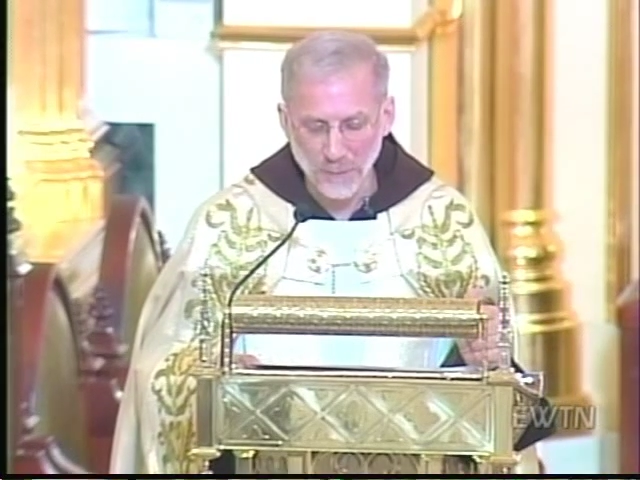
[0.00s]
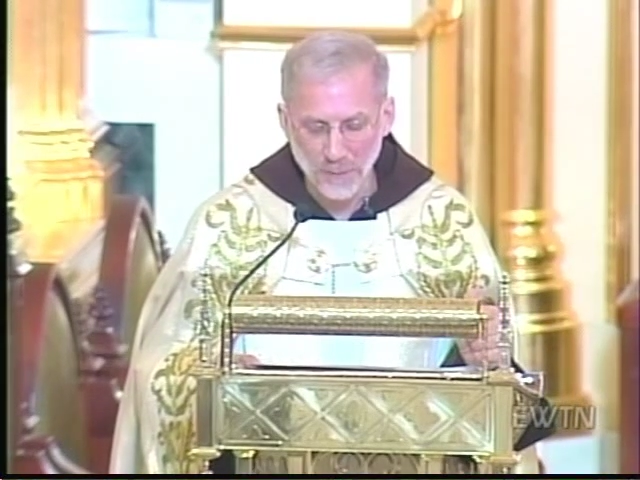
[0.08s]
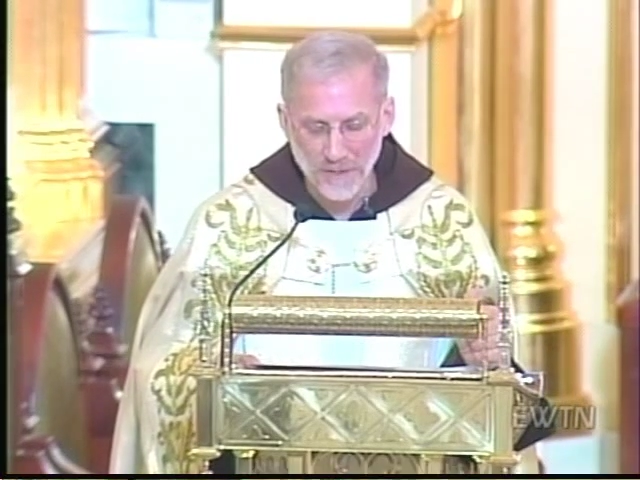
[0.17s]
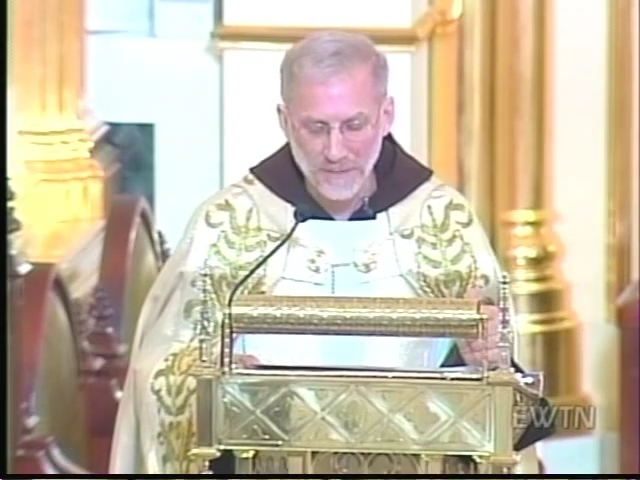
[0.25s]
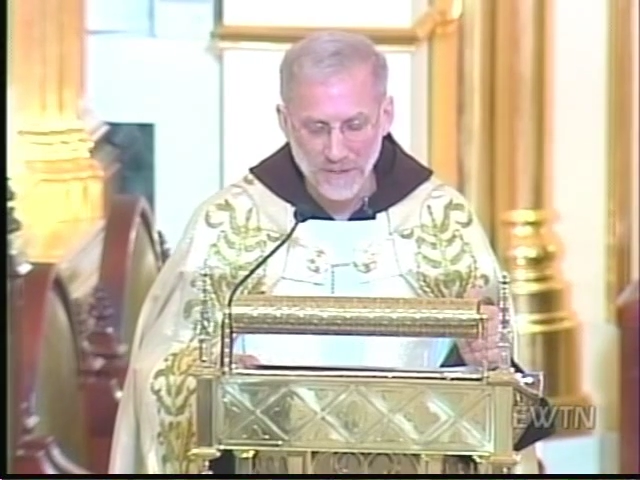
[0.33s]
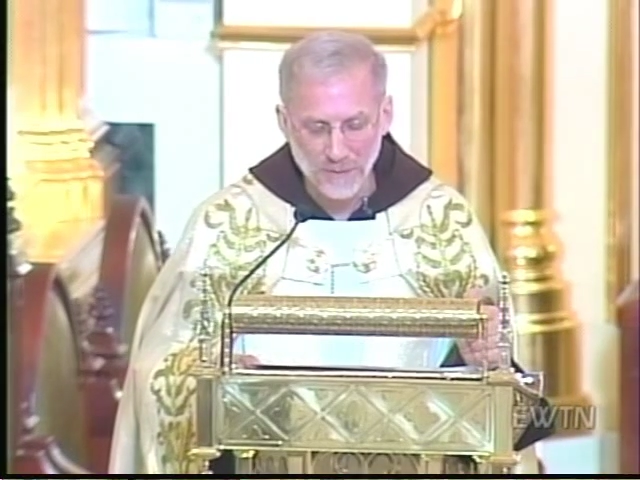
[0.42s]

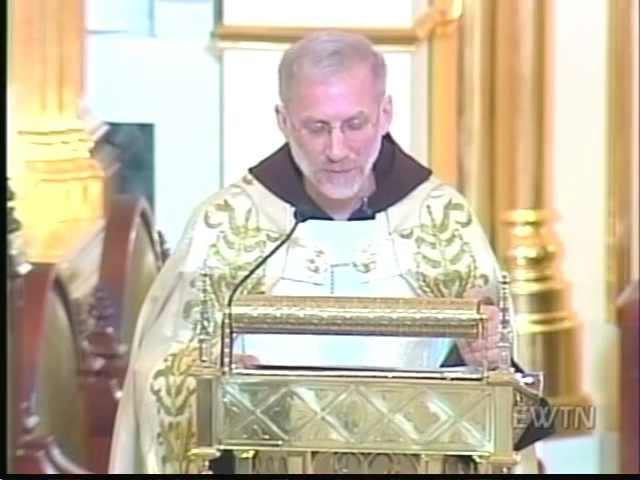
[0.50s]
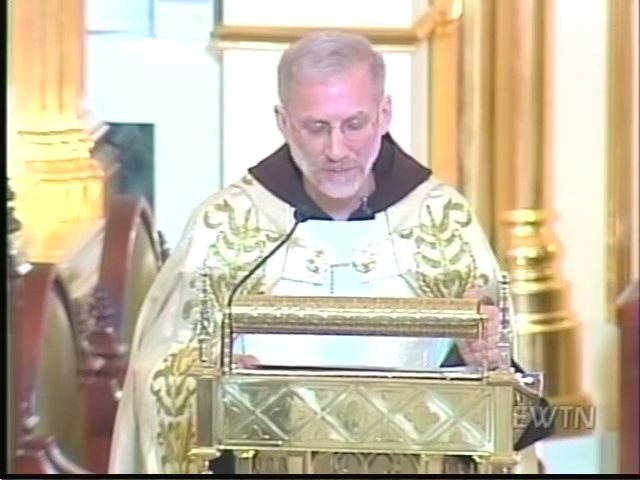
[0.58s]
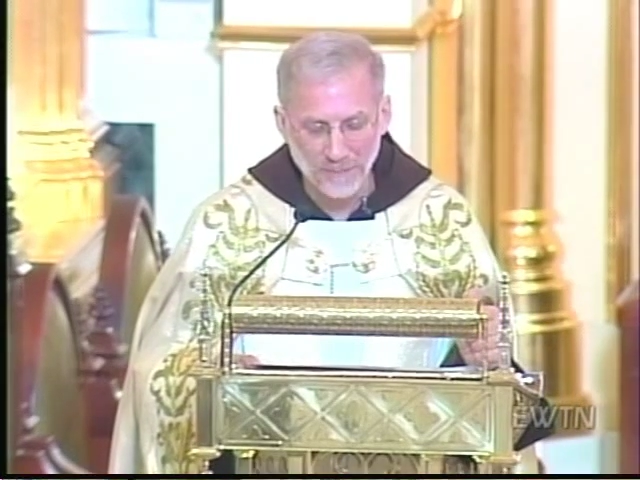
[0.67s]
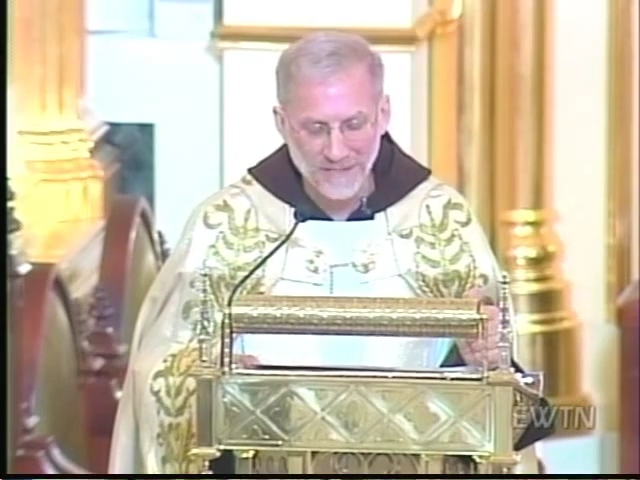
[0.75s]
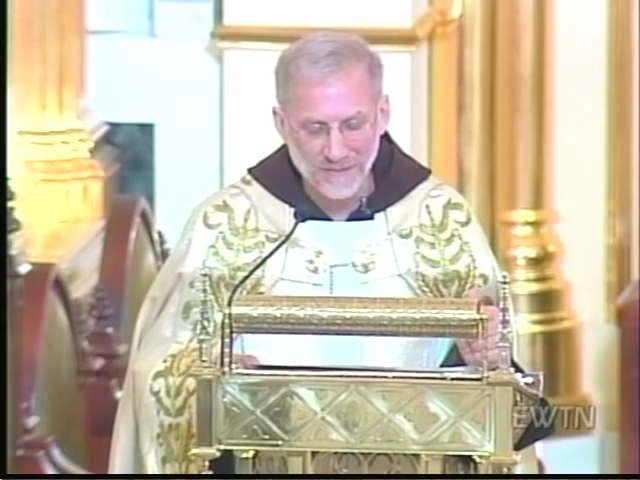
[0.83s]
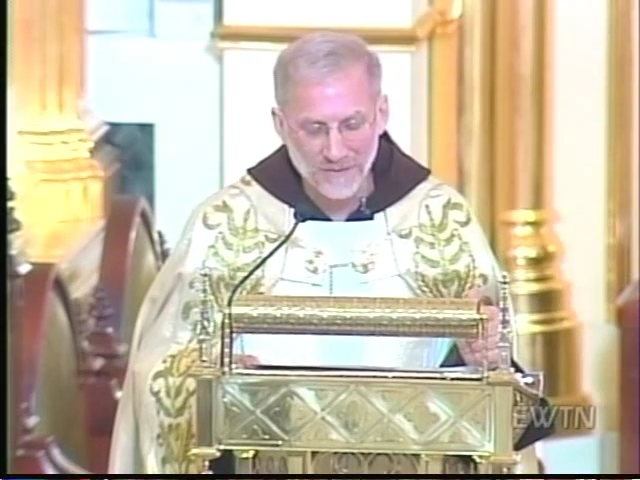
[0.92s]
women who
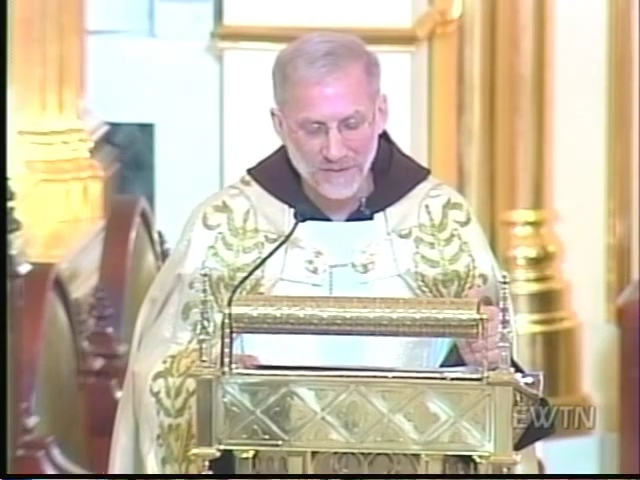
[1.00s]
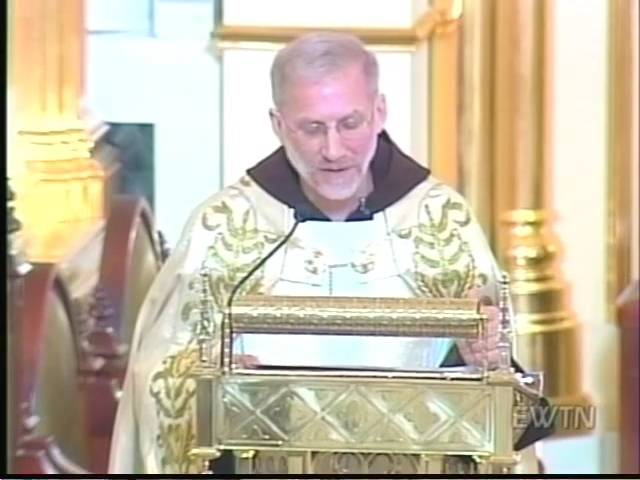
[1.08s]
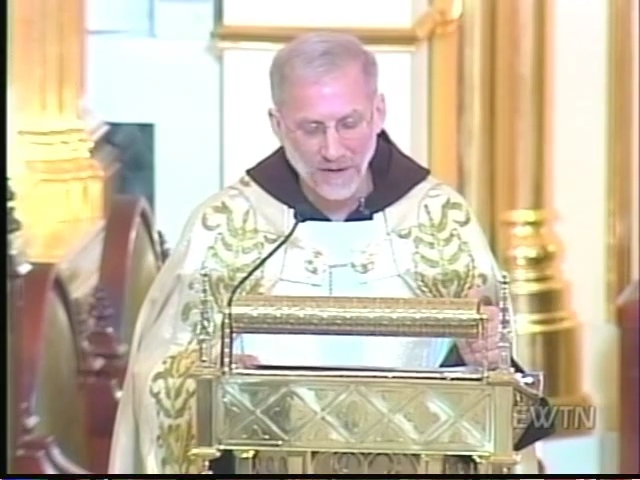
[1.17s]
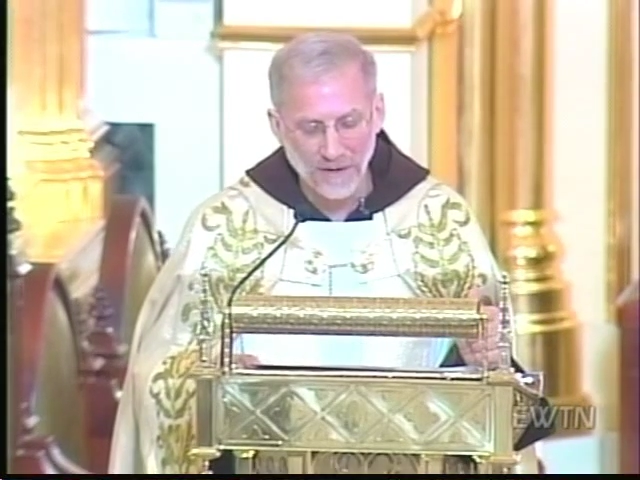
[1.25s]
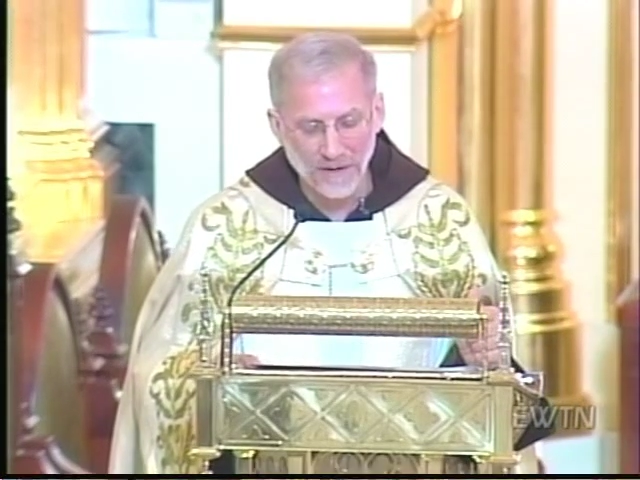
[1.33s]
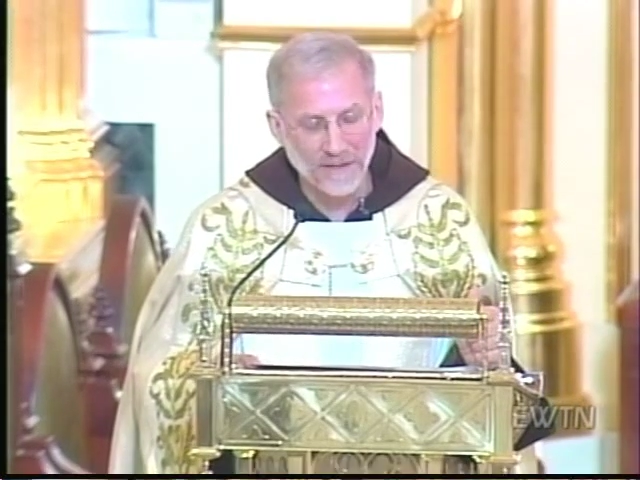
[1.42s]
have been
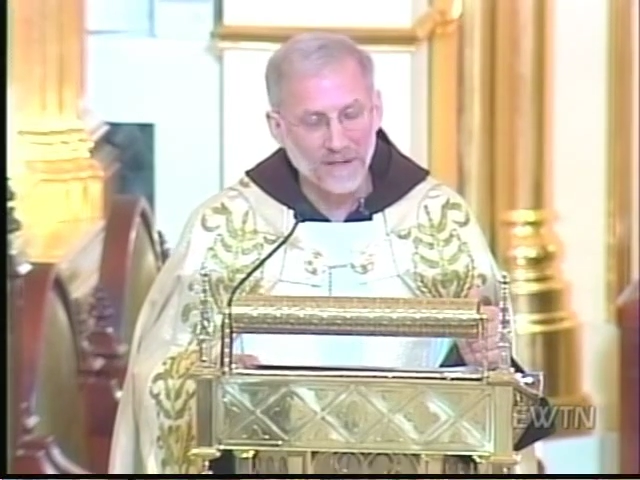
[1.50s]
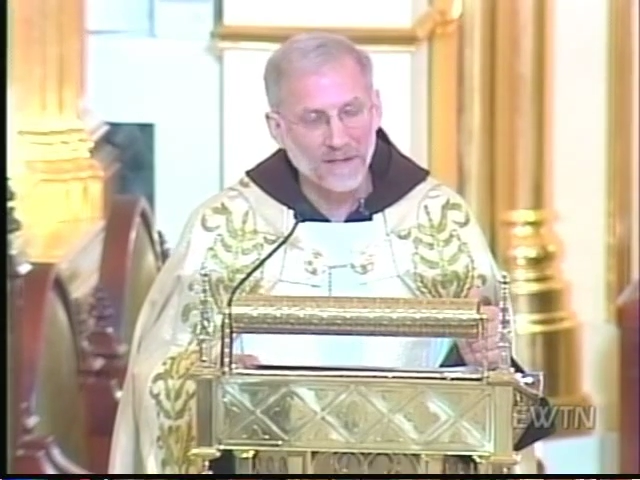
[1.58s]
scarred